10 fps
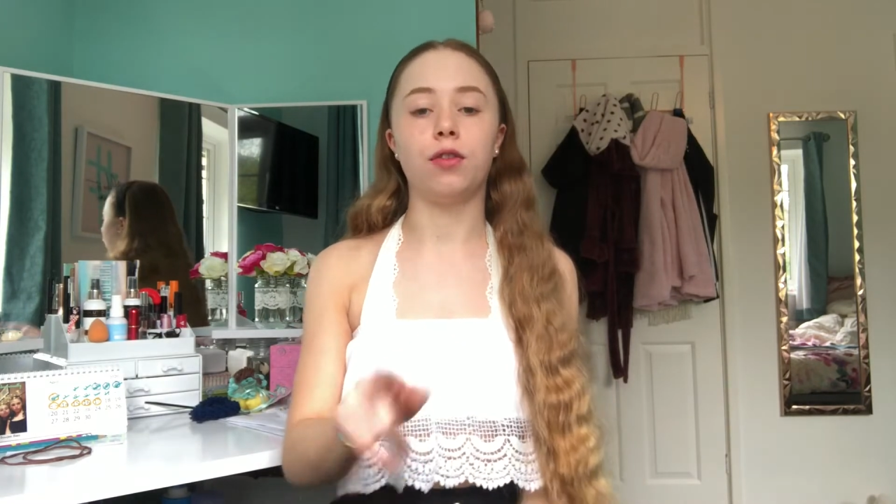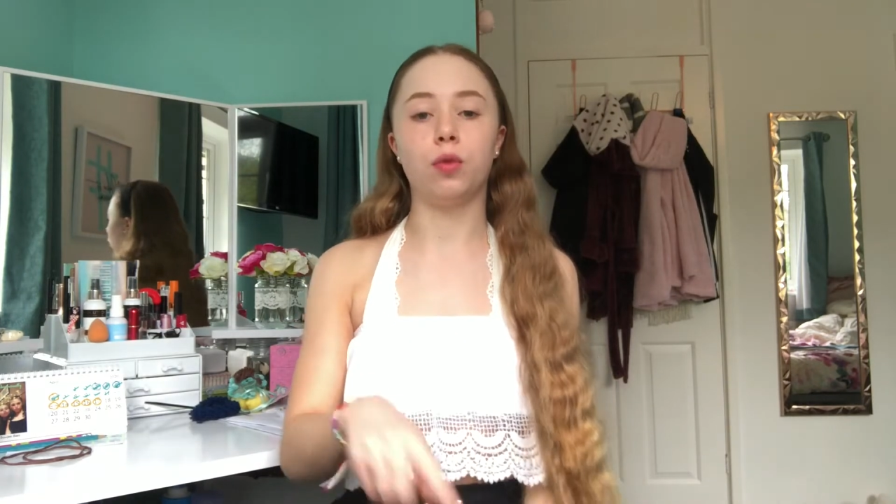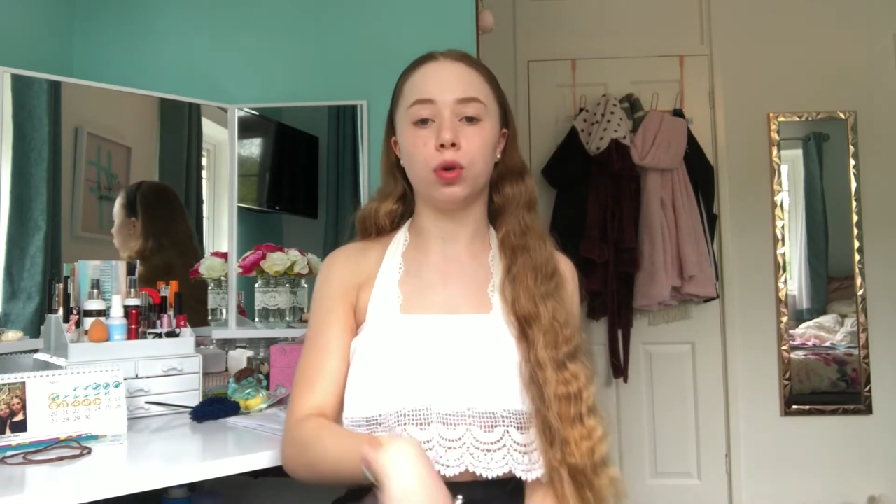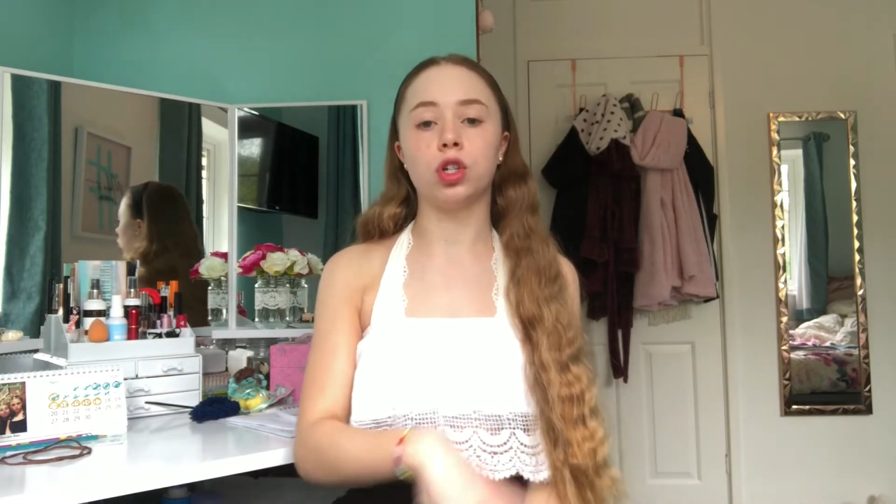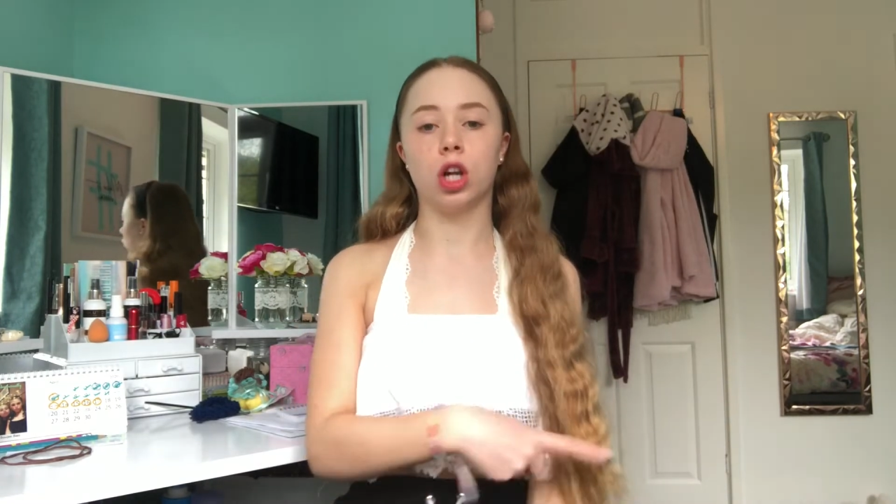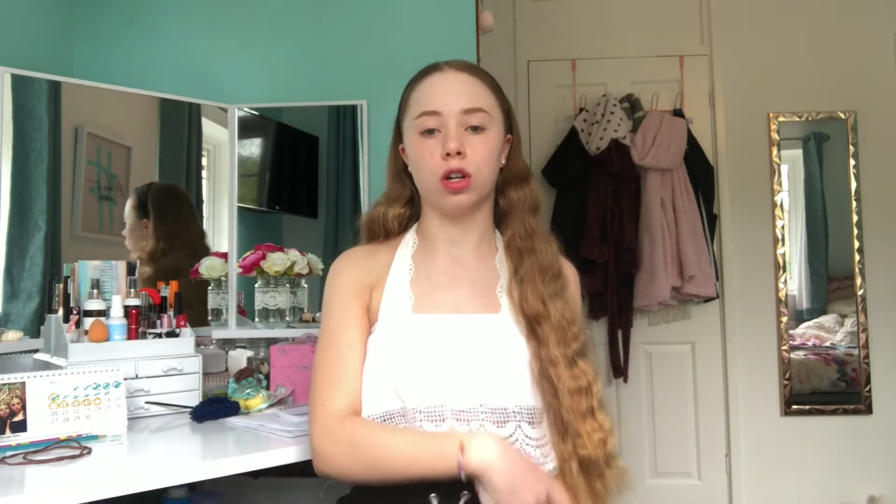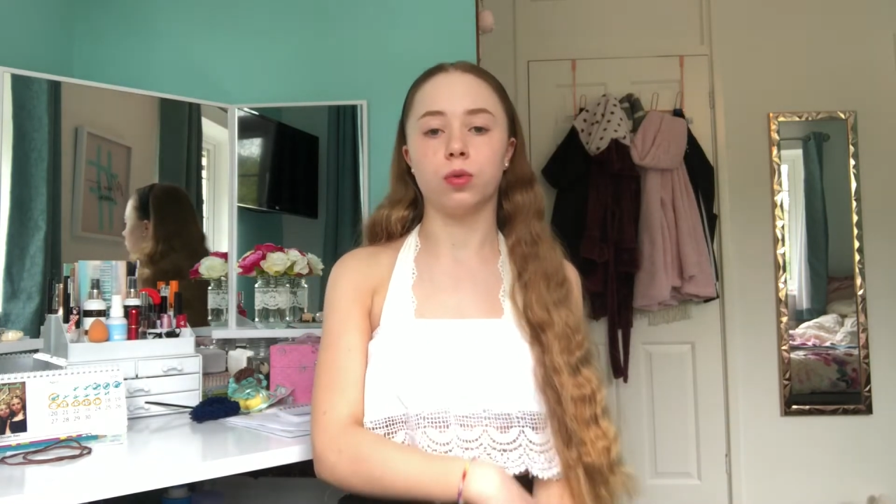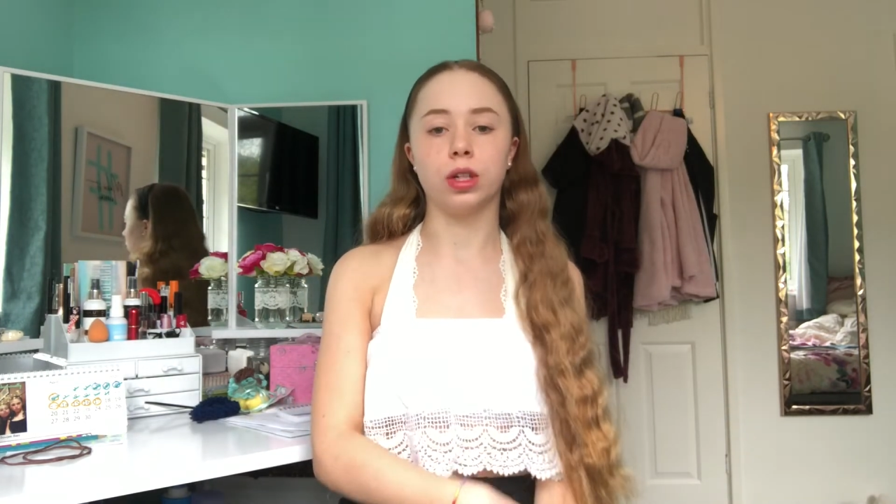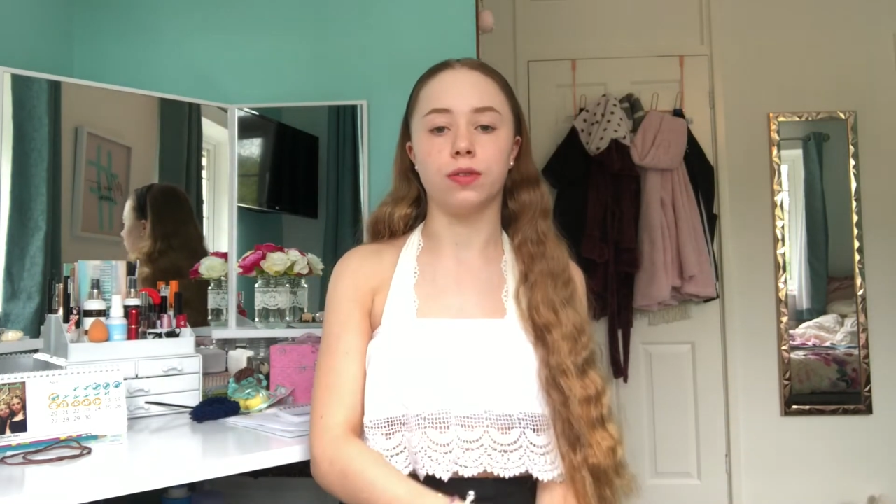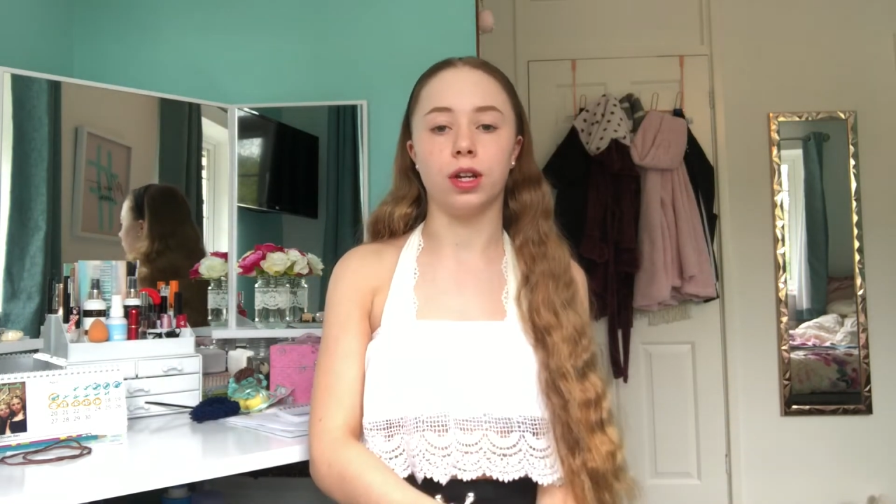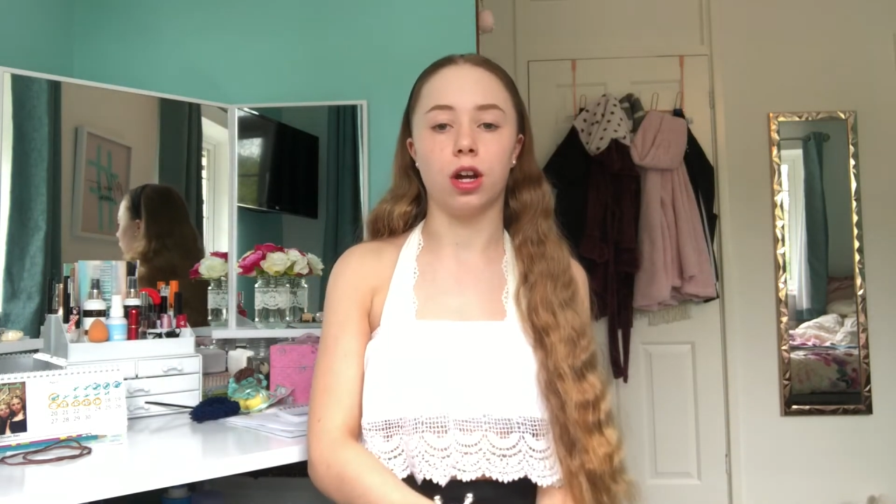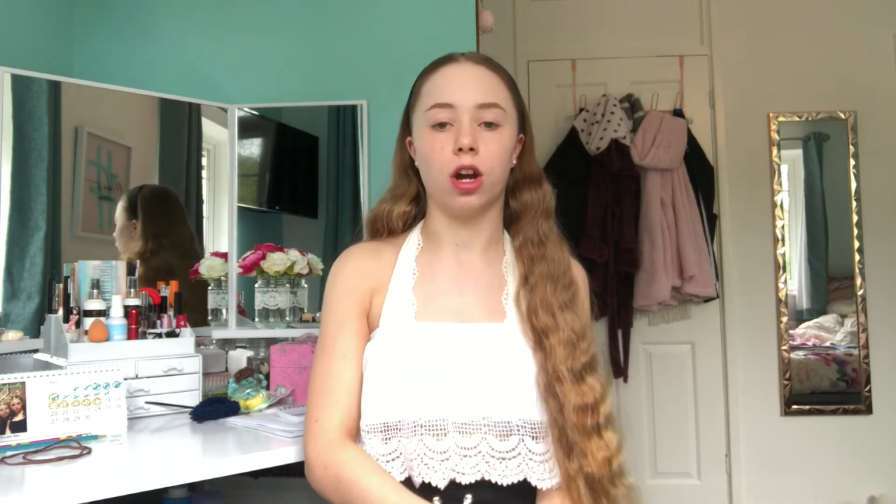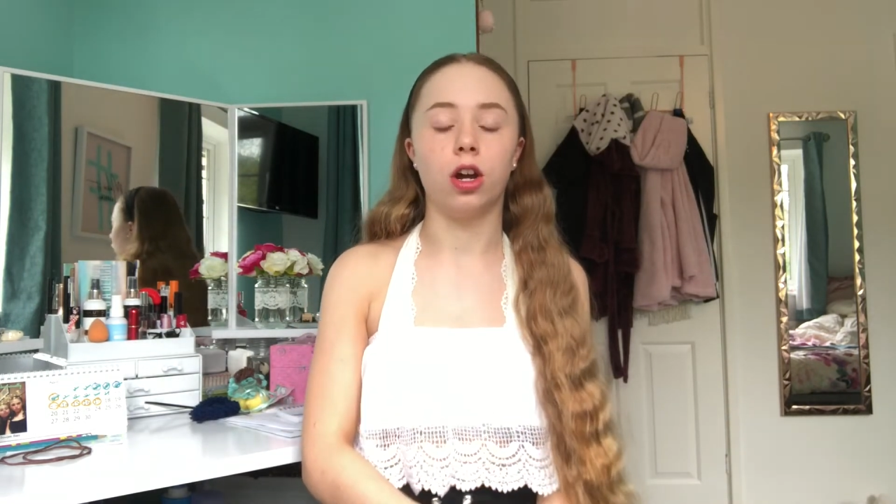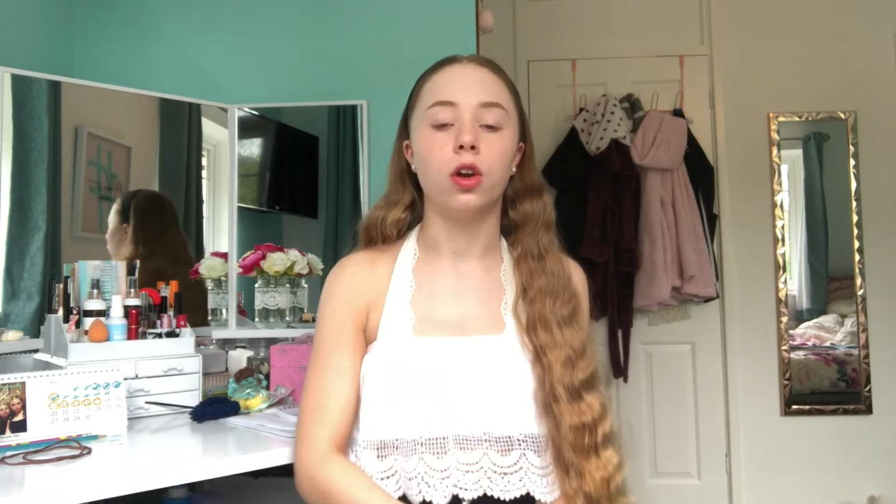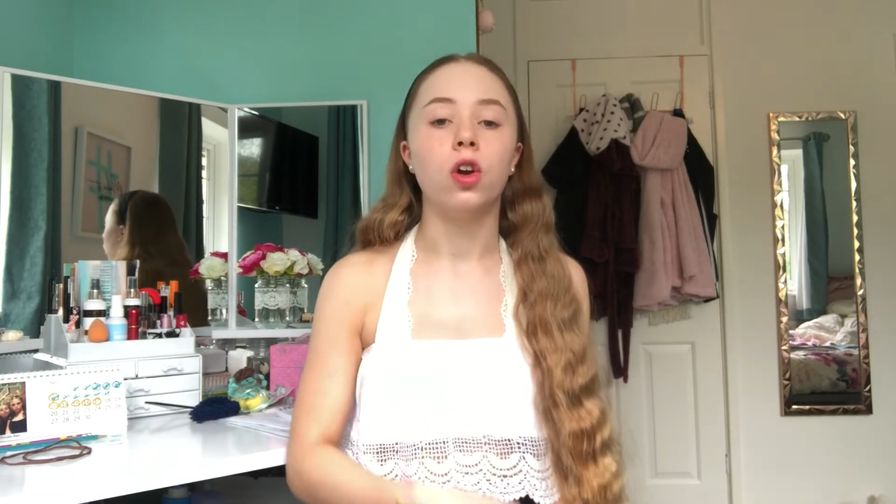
you've watched last week's video,